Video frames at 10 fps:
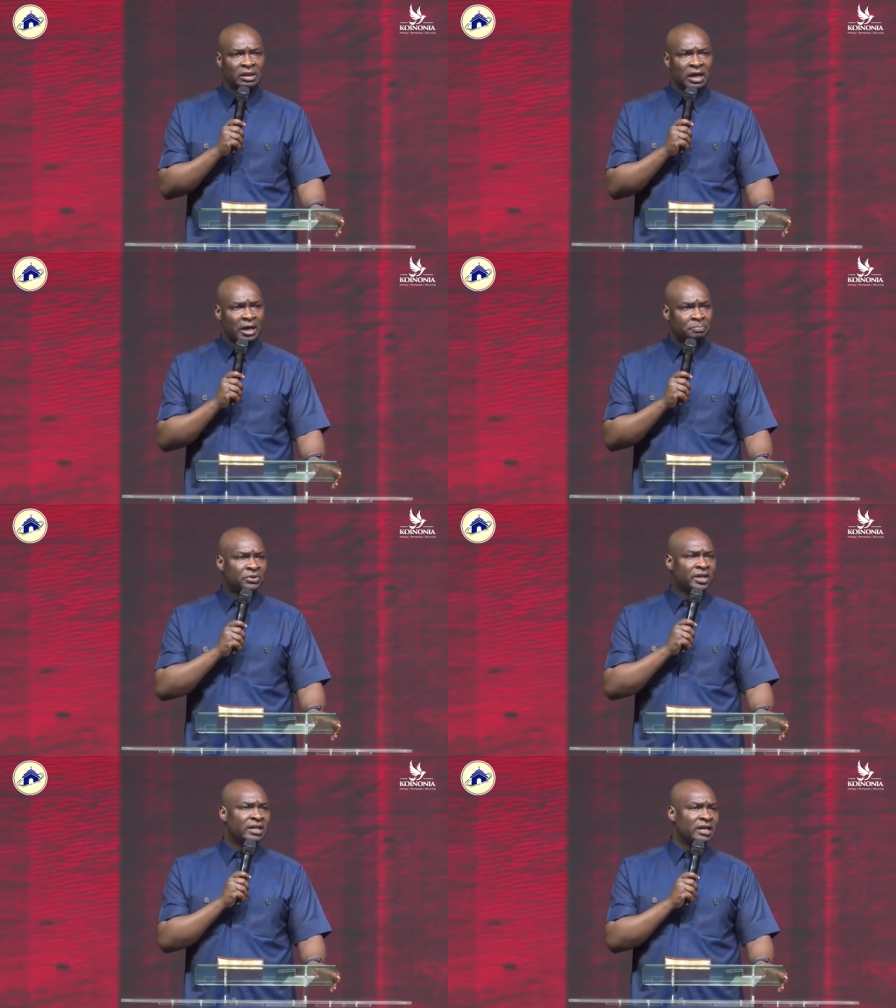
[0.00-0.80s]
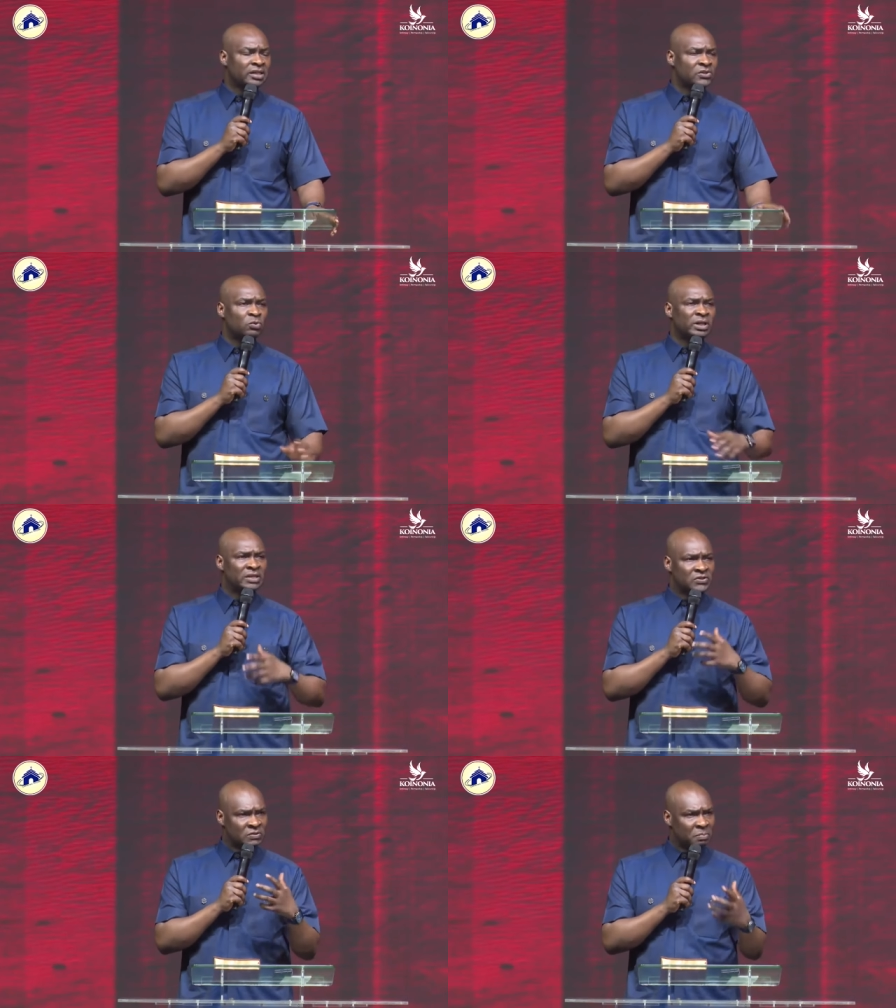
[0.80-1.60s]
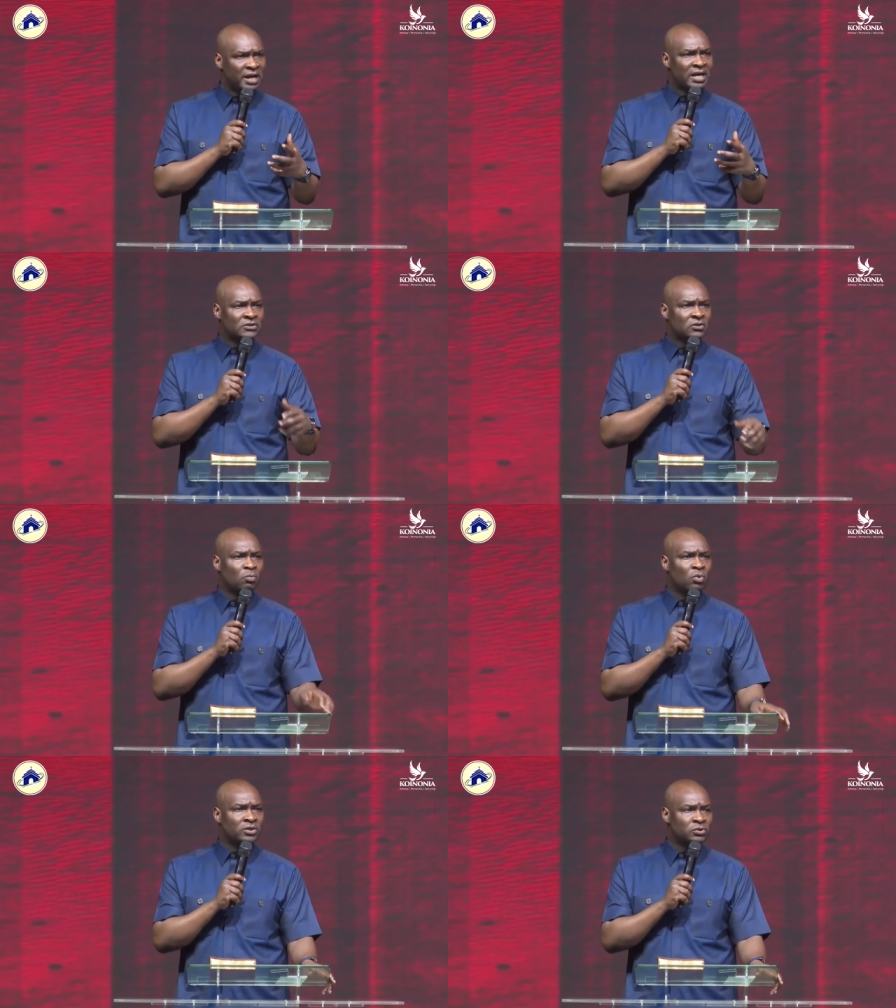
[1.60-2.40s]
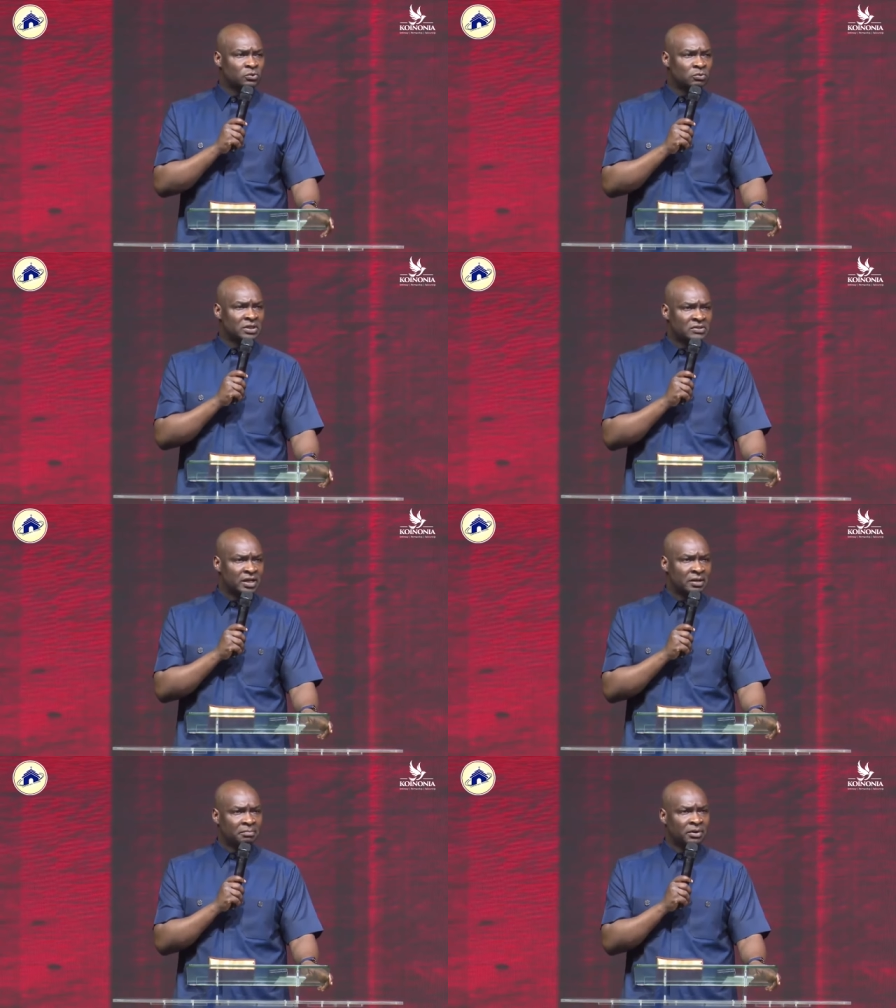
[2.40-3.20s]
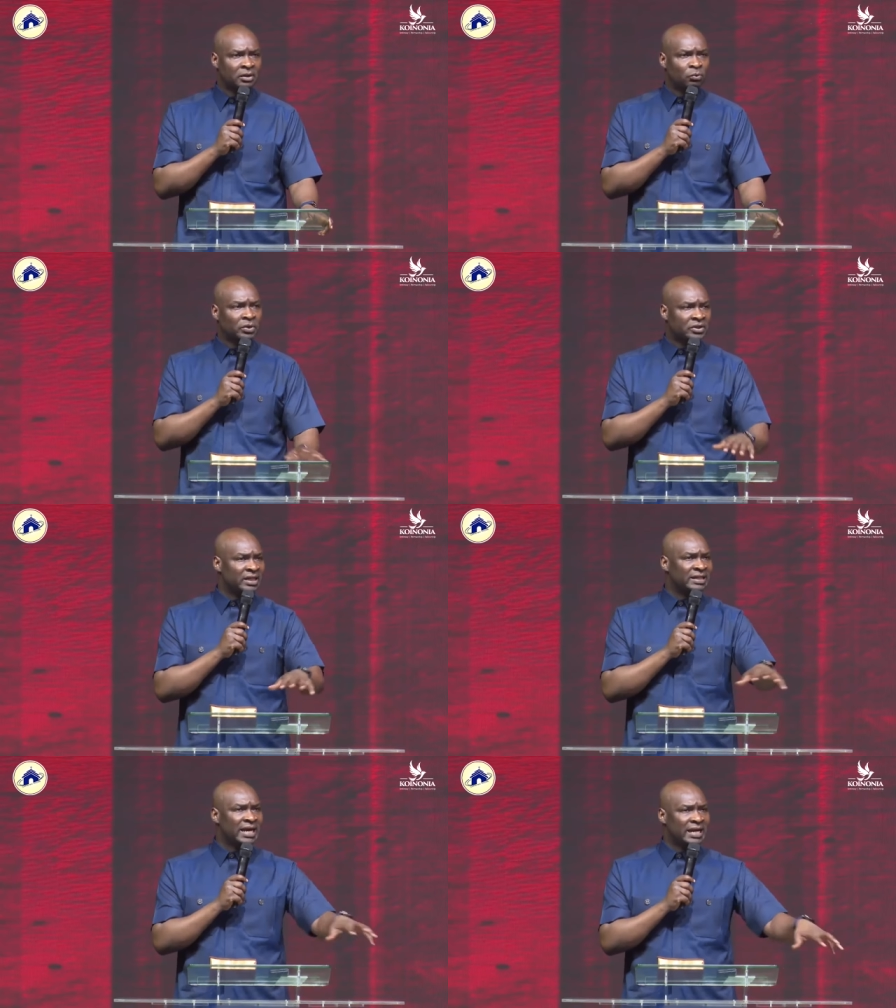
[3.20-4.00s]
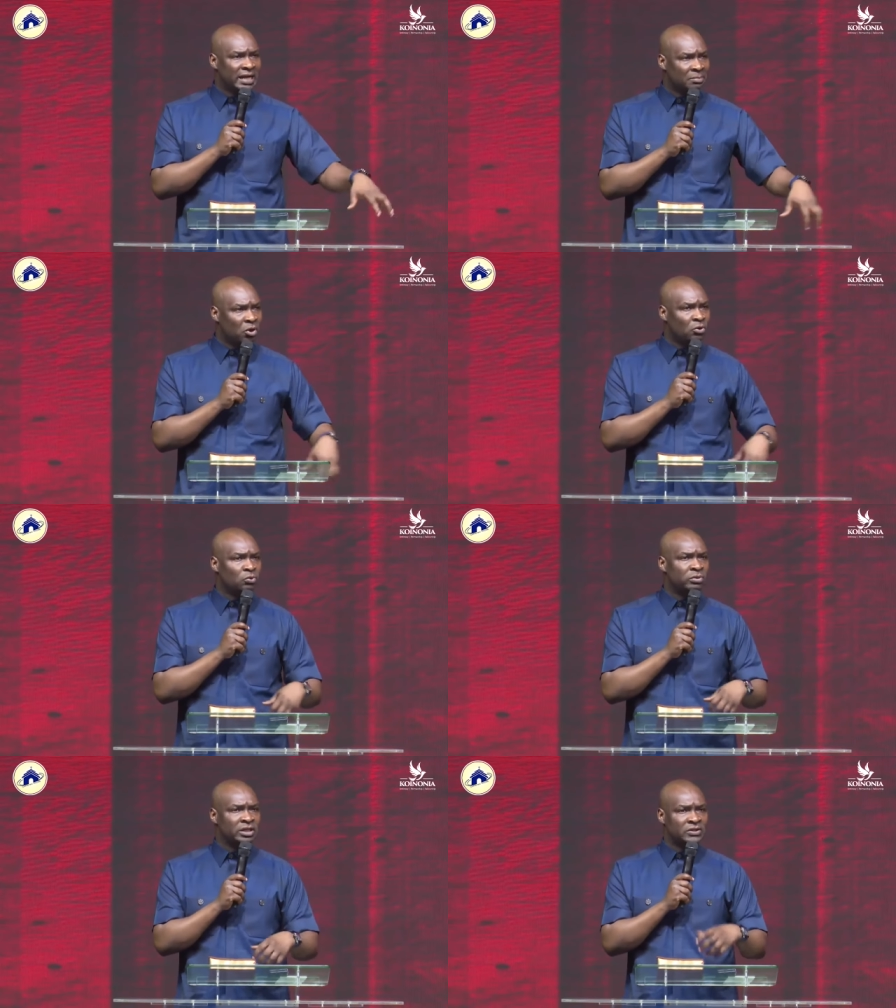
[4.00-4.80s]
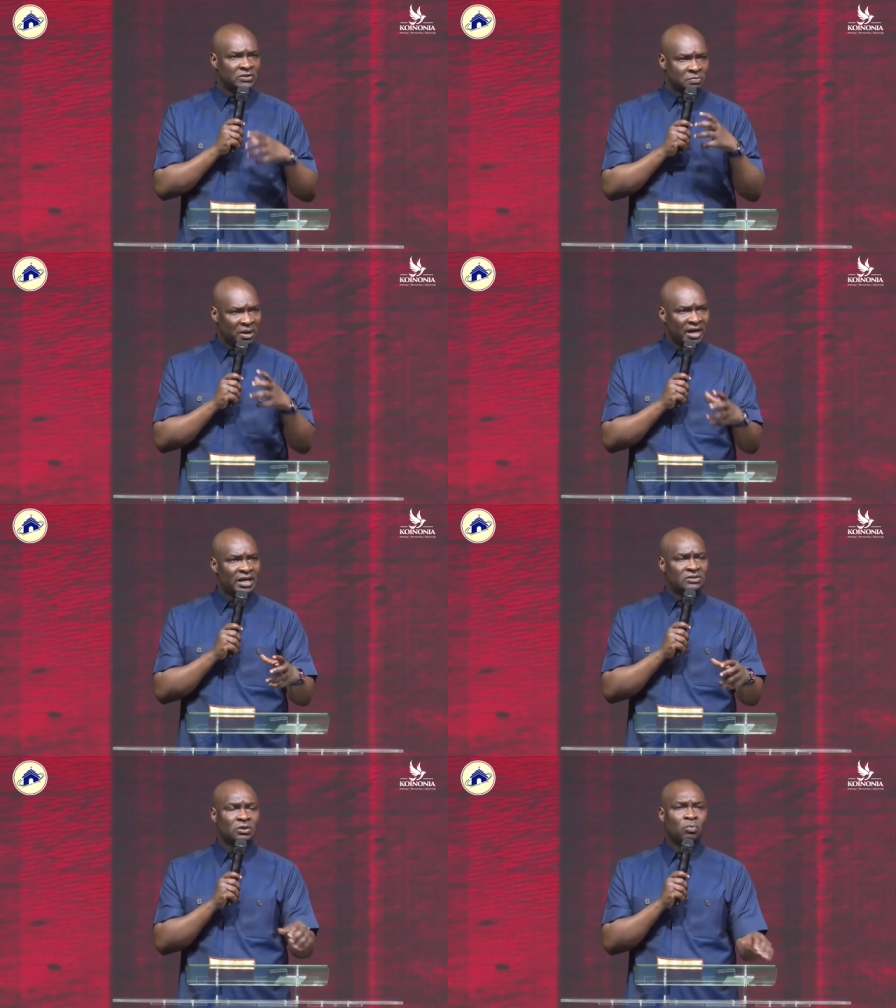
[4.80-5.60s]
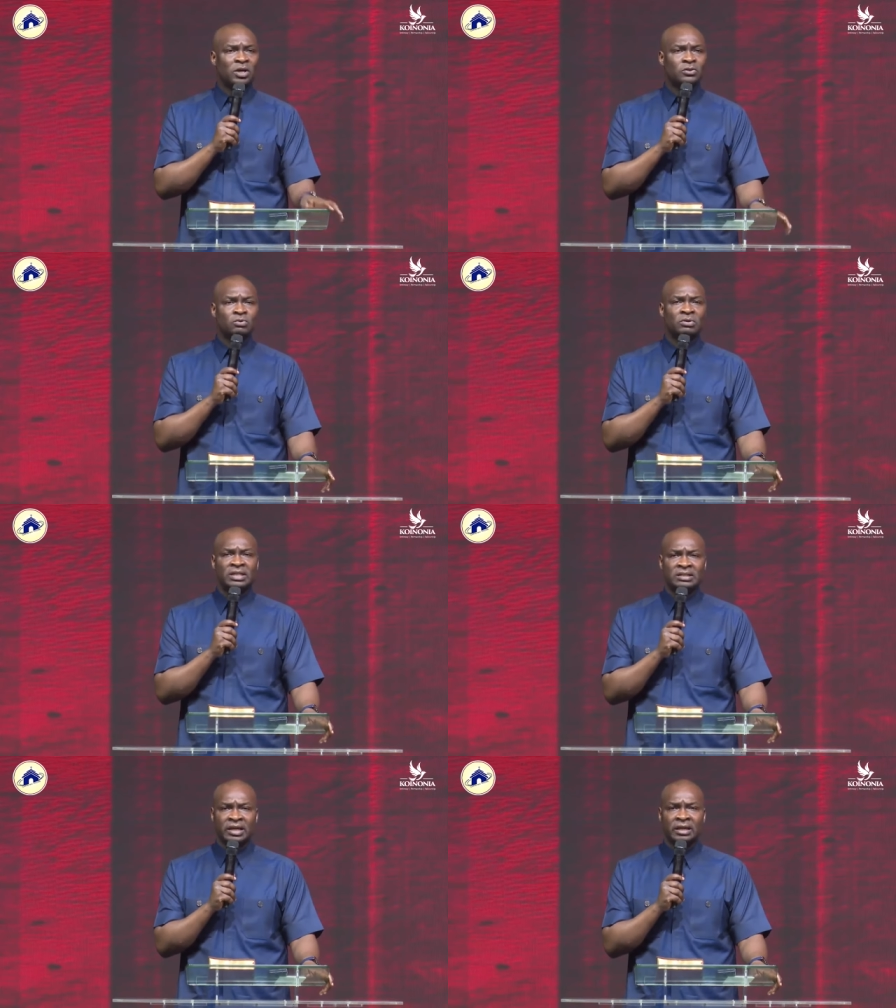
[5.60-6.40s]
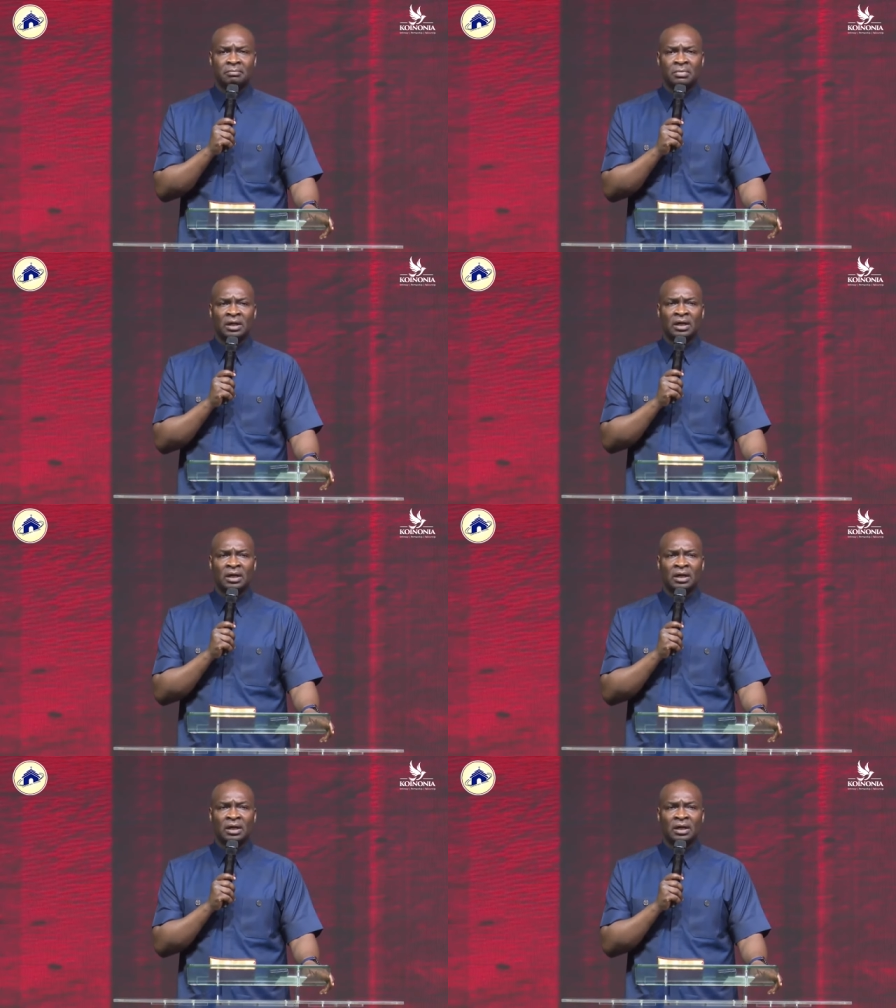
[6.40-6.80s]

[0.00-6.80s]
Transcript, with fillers: I pray that this will inspire someone to do the same within their neighborhood, inspire someone to do the same